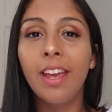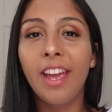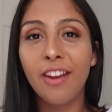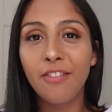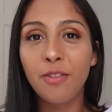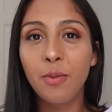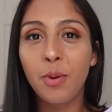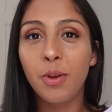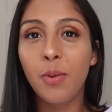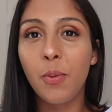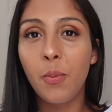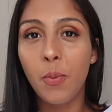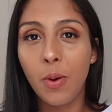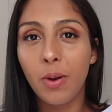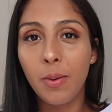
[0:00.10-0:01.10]
Hey
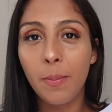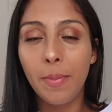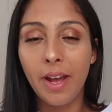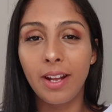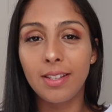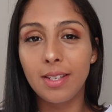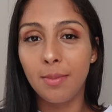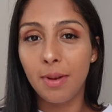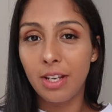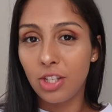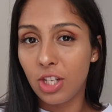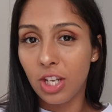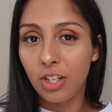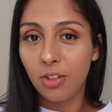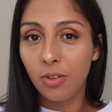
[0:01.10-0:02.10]
everyone, welcome back to my
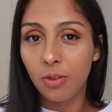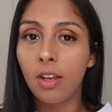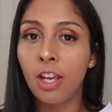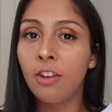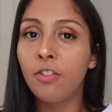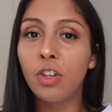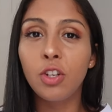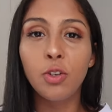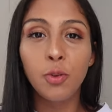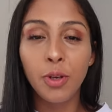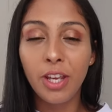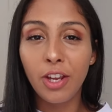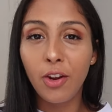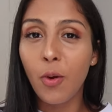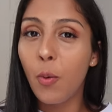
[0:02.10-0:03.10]
channel. If you're new
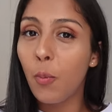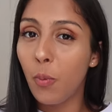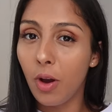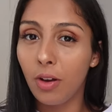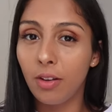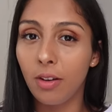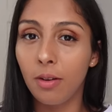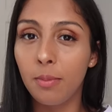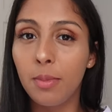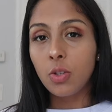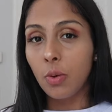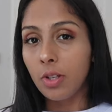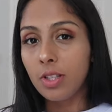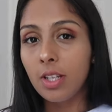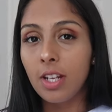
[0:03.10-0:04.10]
here, welcome.
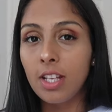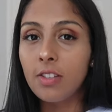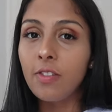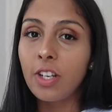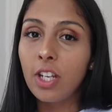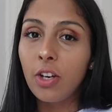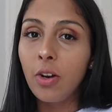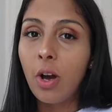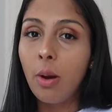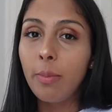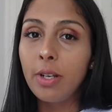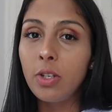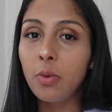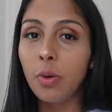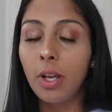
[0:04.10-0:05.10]
So in today's video, I'll
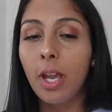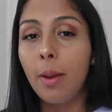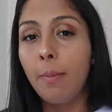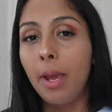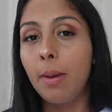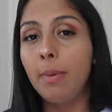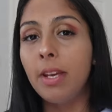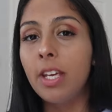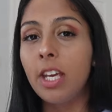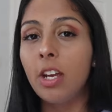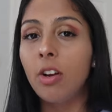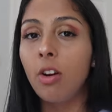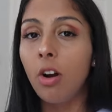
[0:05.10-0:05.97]
be doing a baby gear